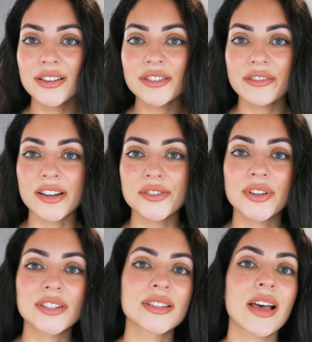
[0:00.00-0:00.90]

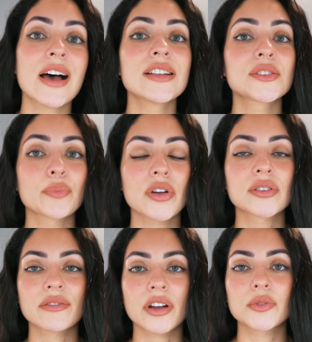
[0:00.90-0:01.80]
undergraduate and
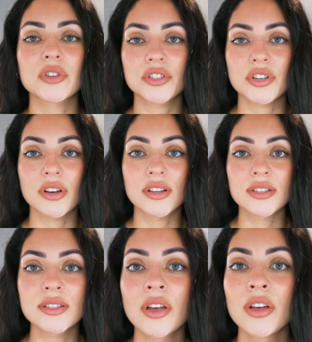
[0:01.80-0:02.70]
postgraduate
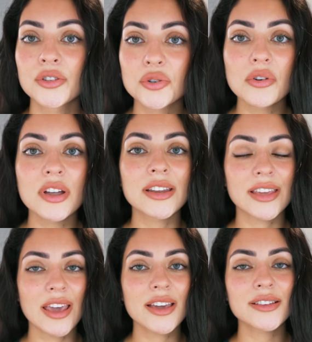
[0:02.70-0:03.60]
students join
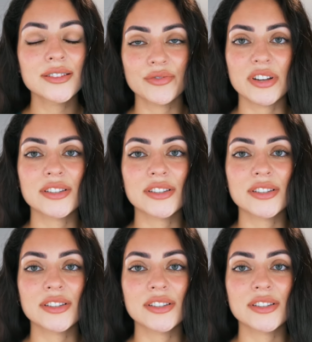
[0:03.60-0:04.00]
King's